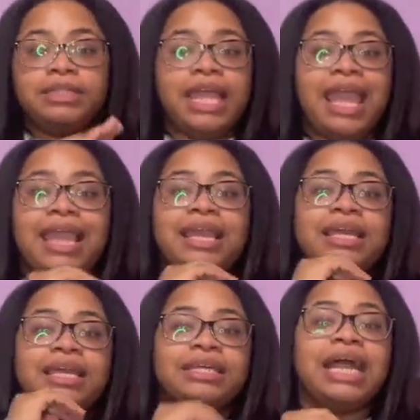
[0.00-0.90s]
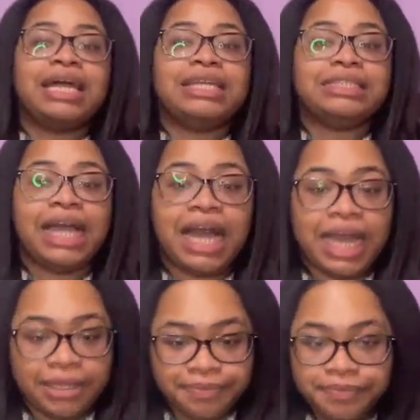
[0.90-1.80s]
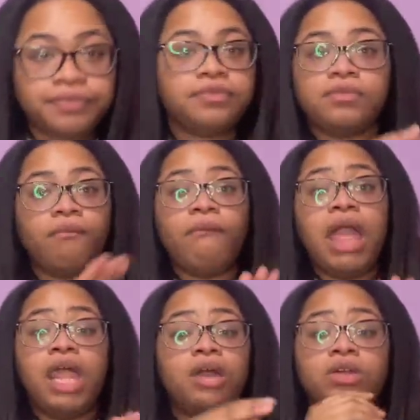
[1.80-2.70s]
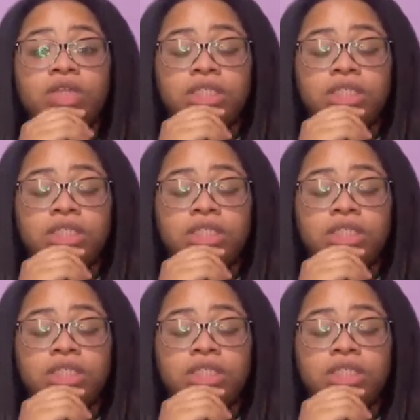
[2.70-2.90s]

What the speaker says: They gotta die. I don't